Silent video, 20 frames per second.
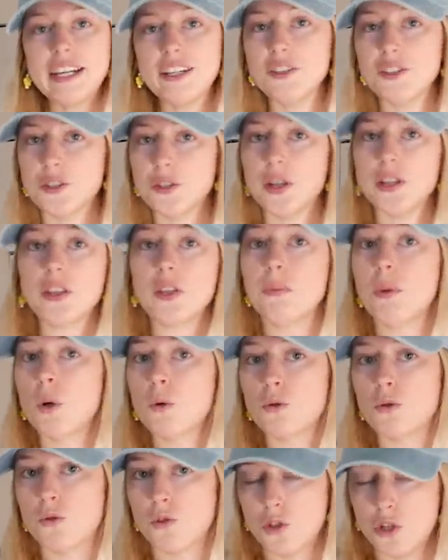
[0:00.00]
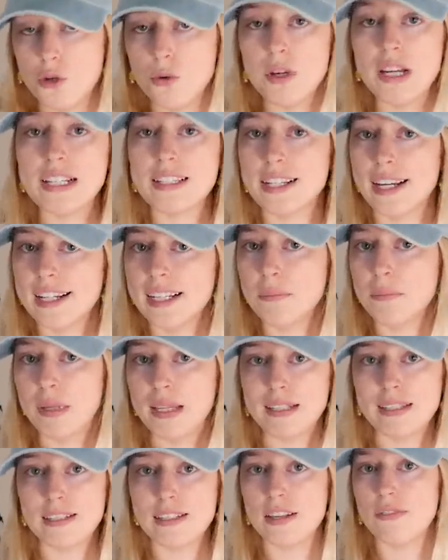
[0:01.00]
into like the most two exciting
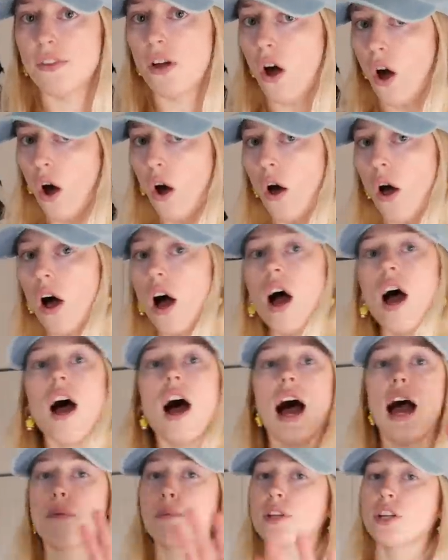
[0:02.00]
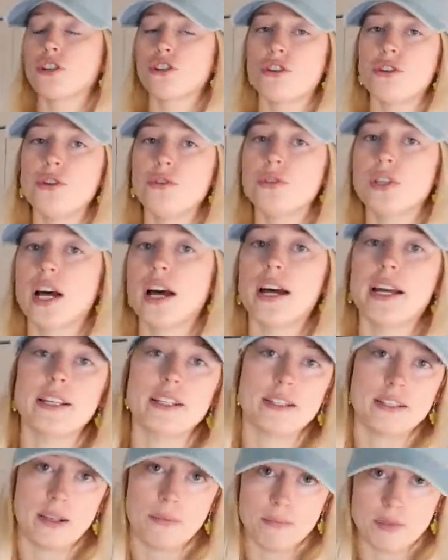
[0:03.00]
pieces of the haul, I'm gonna show you
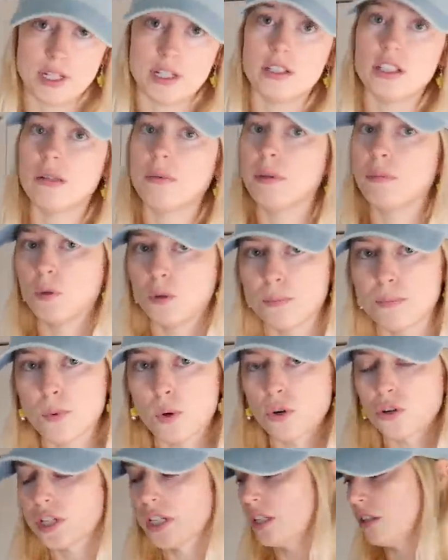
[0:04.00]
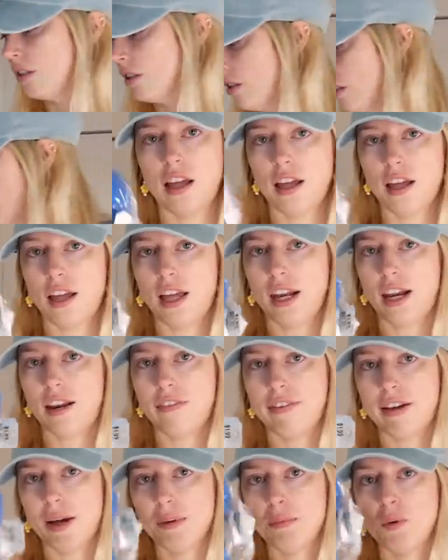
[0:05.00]
guys something a little bit more boring. And I
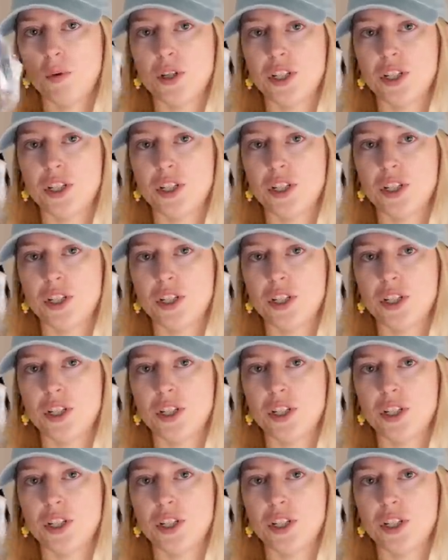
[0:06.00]
found more